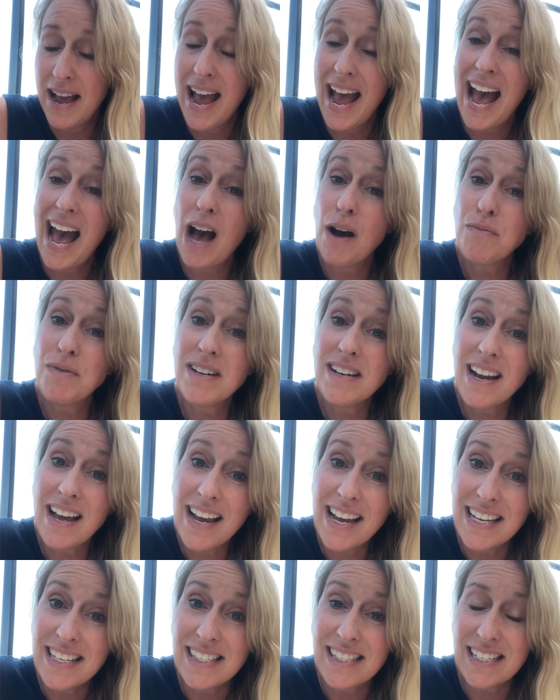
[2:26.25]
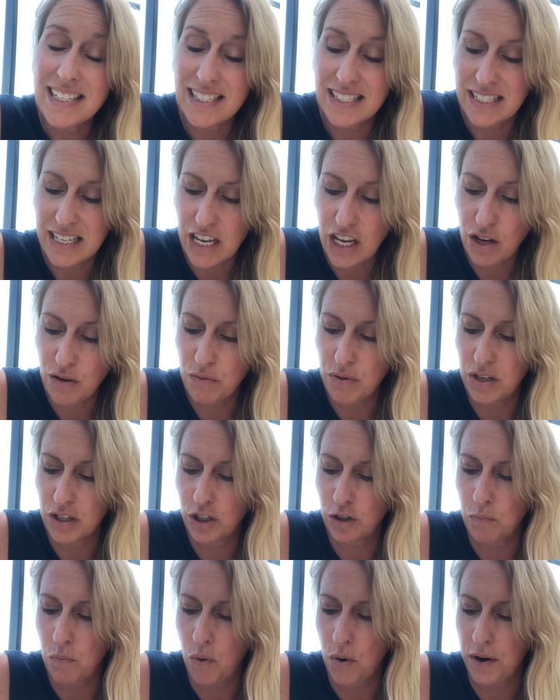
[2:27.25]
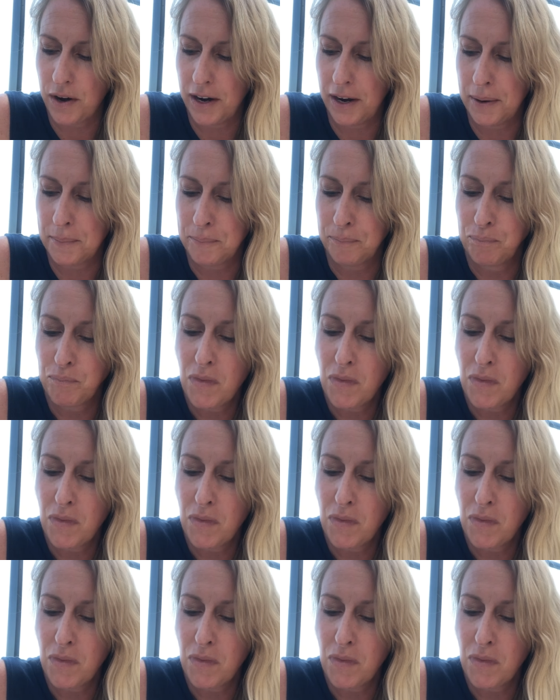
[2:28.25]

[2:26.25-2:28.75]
"How nice to see you this morning.